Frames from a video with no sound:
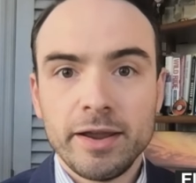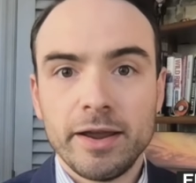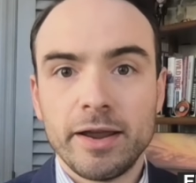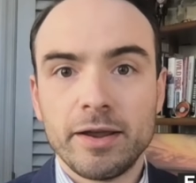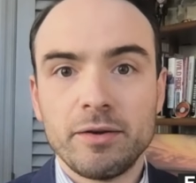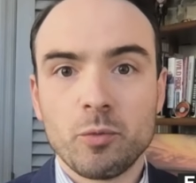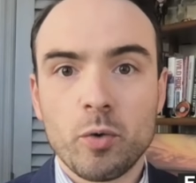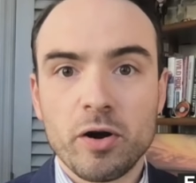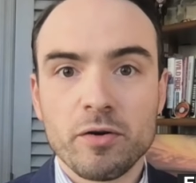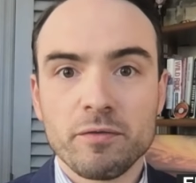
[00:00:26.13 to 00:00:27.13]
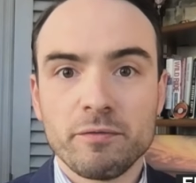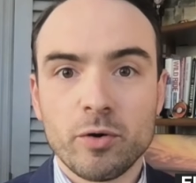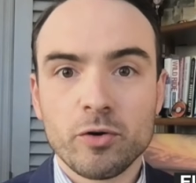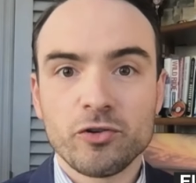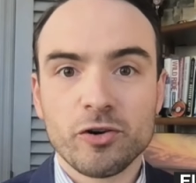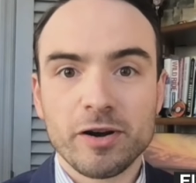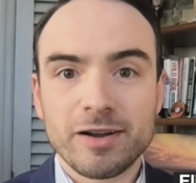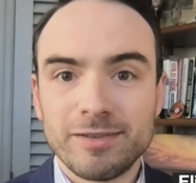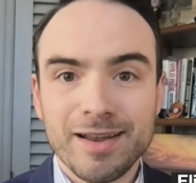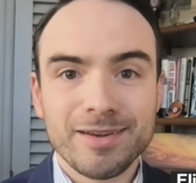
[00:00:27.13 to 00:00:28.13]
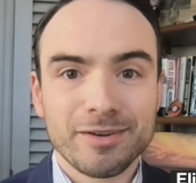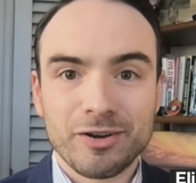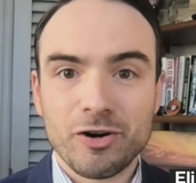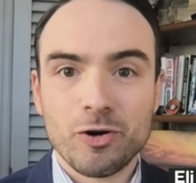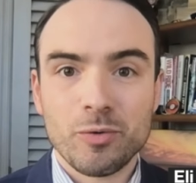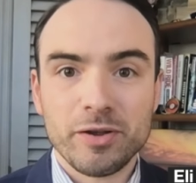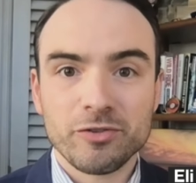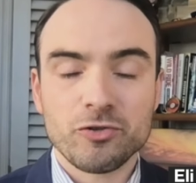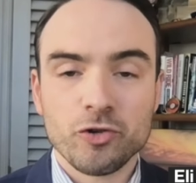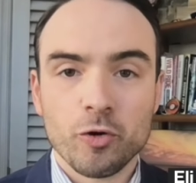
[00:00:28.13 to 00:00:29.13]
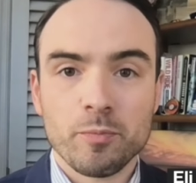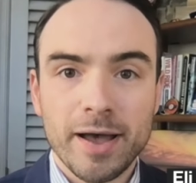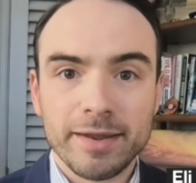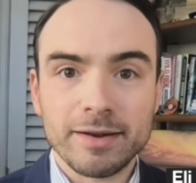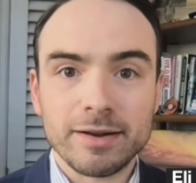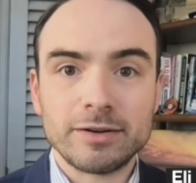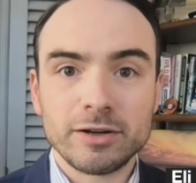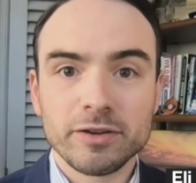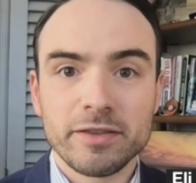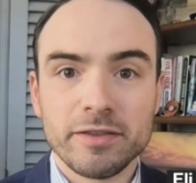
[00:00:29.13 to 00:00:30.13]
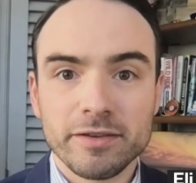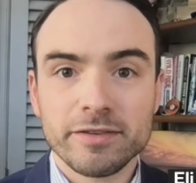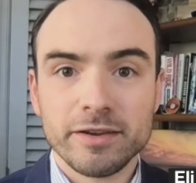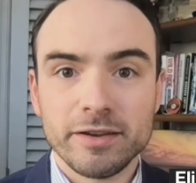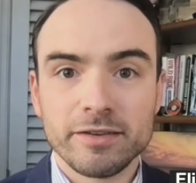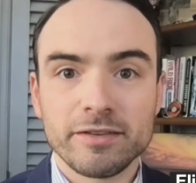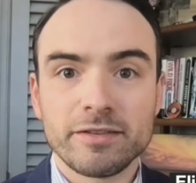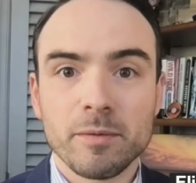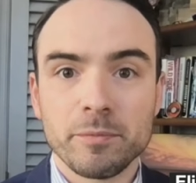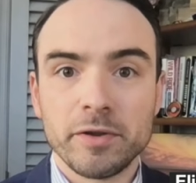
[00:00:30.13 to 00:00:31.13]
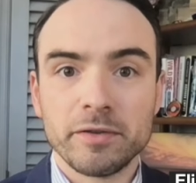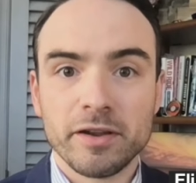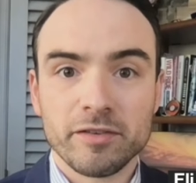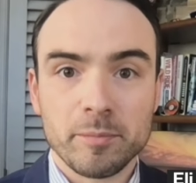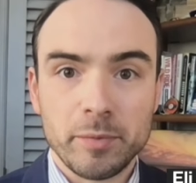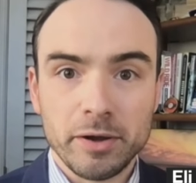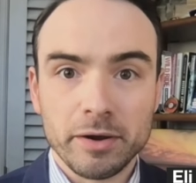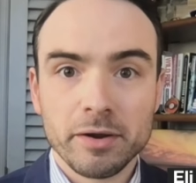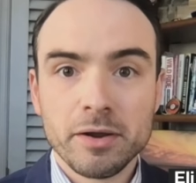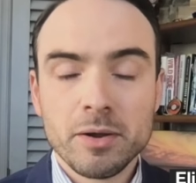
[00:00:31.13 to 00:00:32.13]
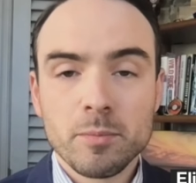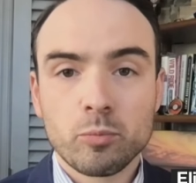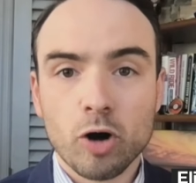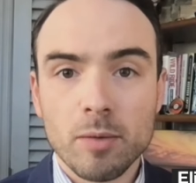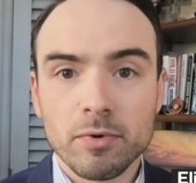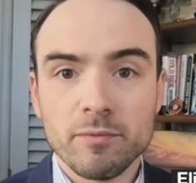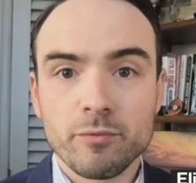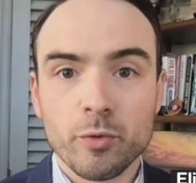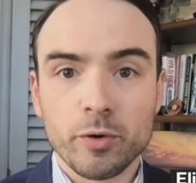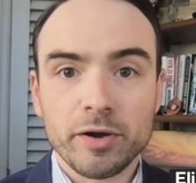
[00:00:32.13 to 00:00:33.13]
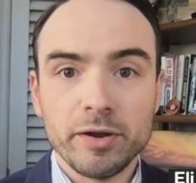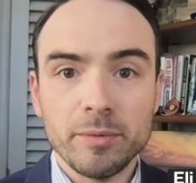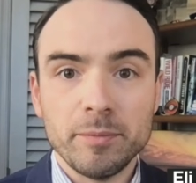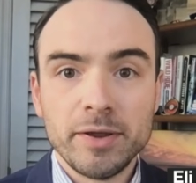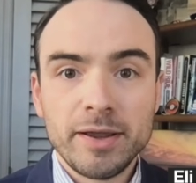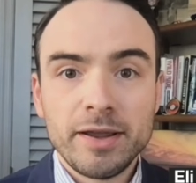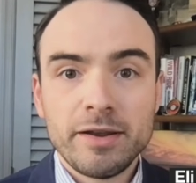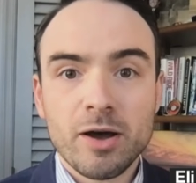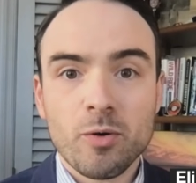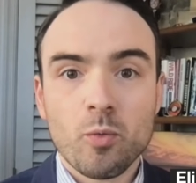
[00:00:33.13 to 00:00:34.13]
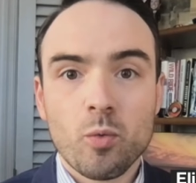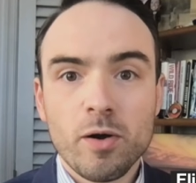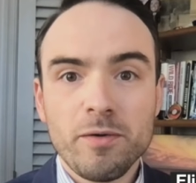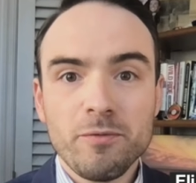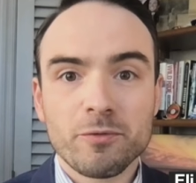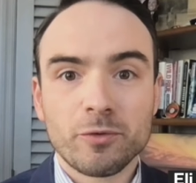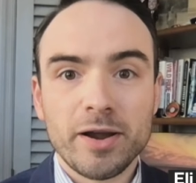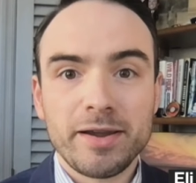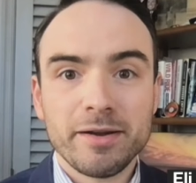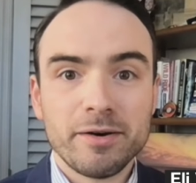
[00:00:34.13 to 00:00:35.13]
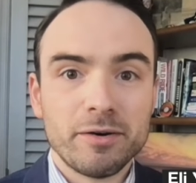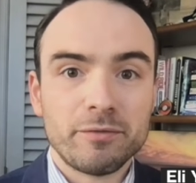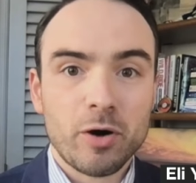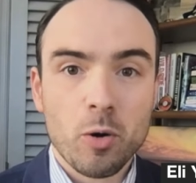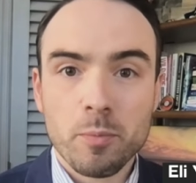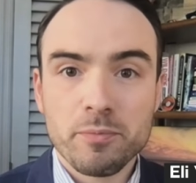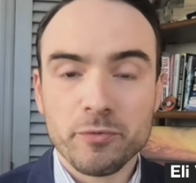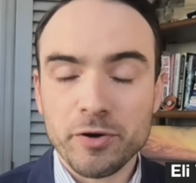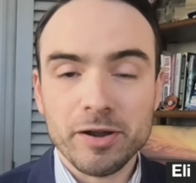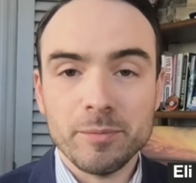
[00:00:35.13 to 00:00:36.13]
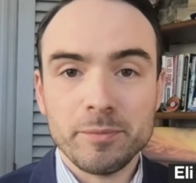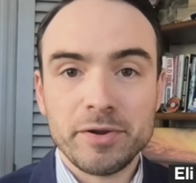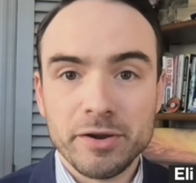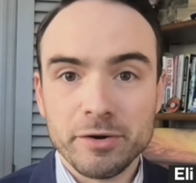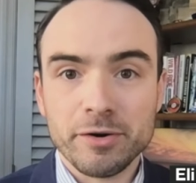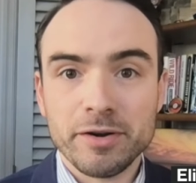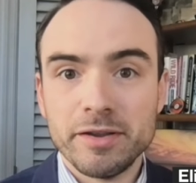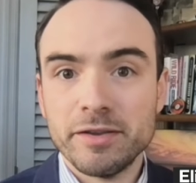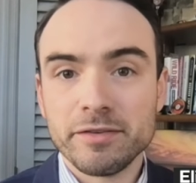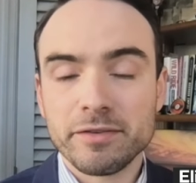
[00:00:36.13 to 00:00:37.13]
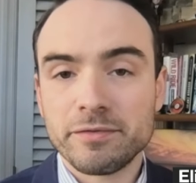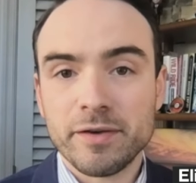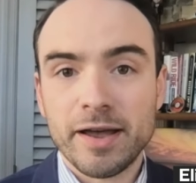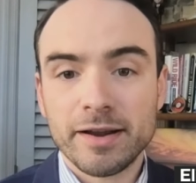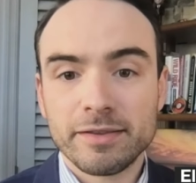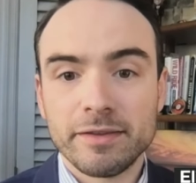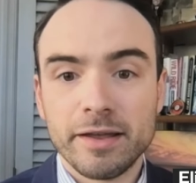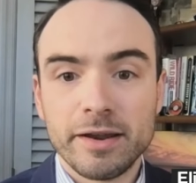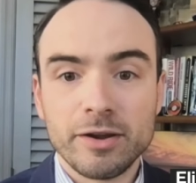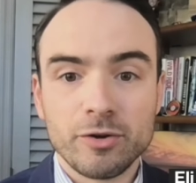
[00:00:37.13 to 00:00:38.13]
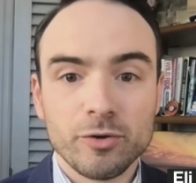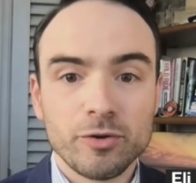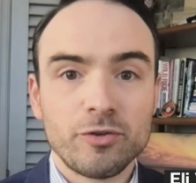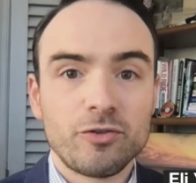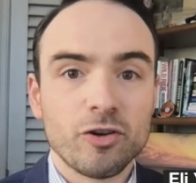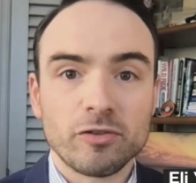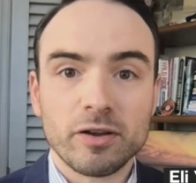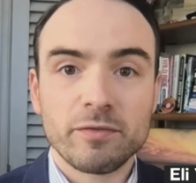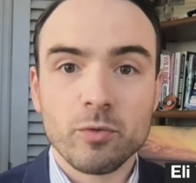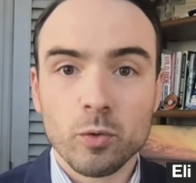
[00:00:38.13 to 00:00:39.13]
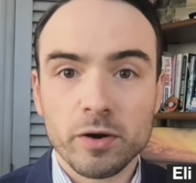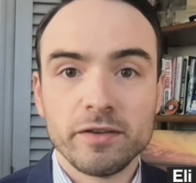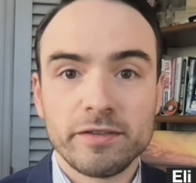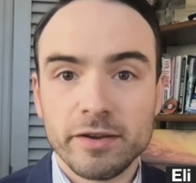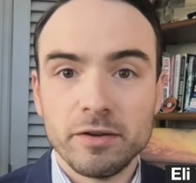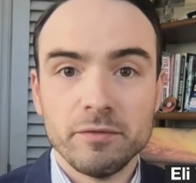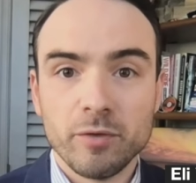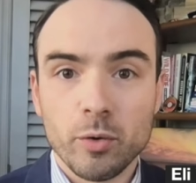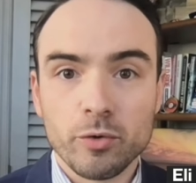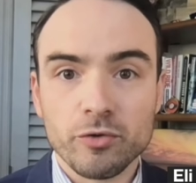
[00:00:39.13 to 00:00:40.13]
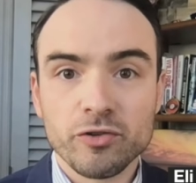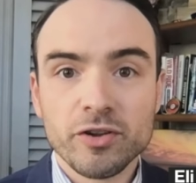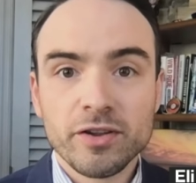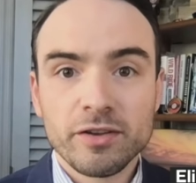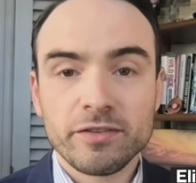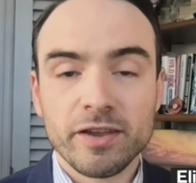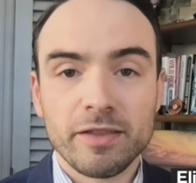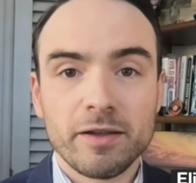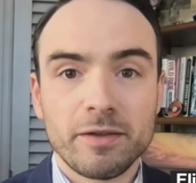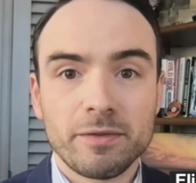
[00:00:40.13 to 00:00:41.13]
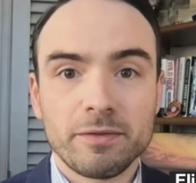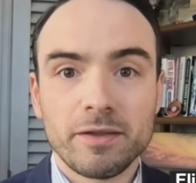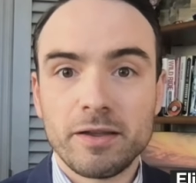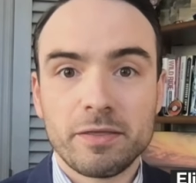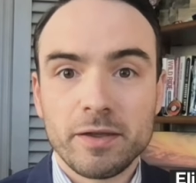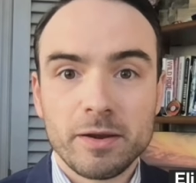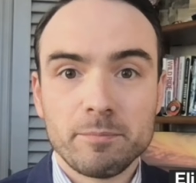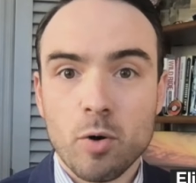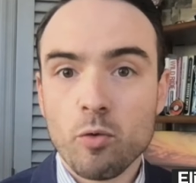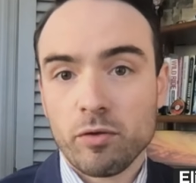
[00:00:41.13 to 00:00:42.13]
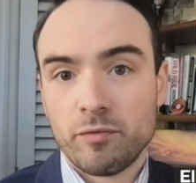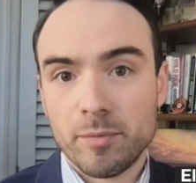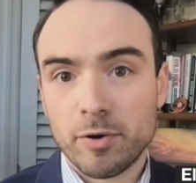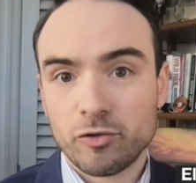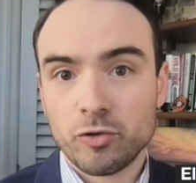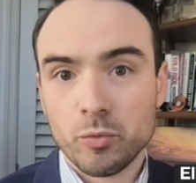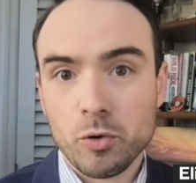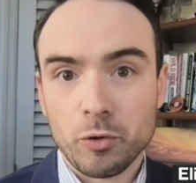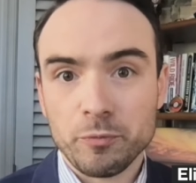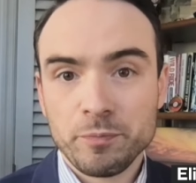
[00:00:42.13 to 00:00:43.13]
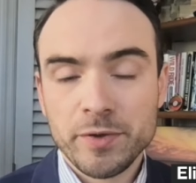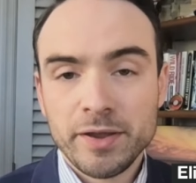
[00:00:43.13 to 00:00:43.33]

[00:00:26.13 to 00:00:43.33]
And where voters are inclined to go is Joe Biden. Clearly, this is something that is a big problem for him. Now, one ray of hope for him here is the fact that a good chunk, like 4 in 10 voters, said they think both of them are too old.